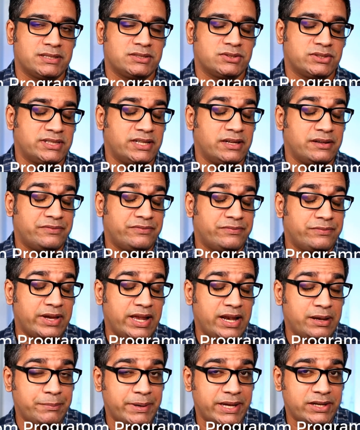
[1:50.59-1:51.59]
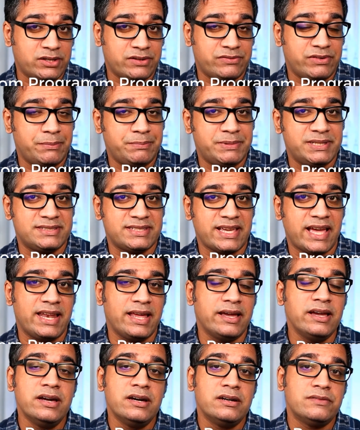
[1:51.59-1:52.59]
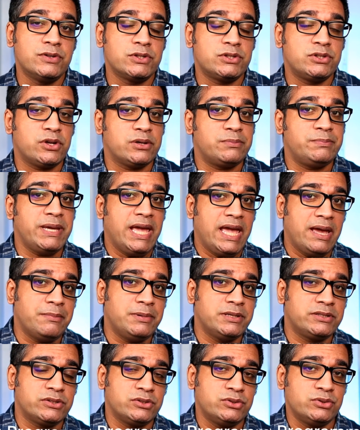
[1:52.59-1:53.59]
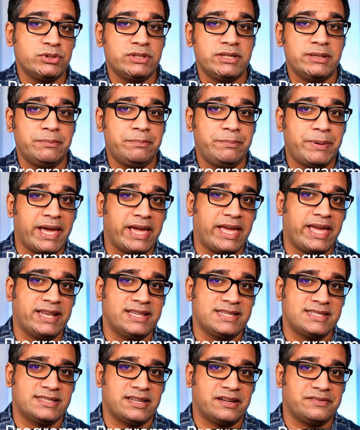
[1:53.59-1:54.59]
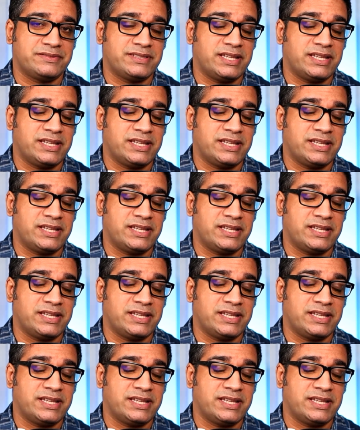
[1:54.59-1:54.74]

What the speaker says: So the Elementor web designer would not be able to do the backend stuff.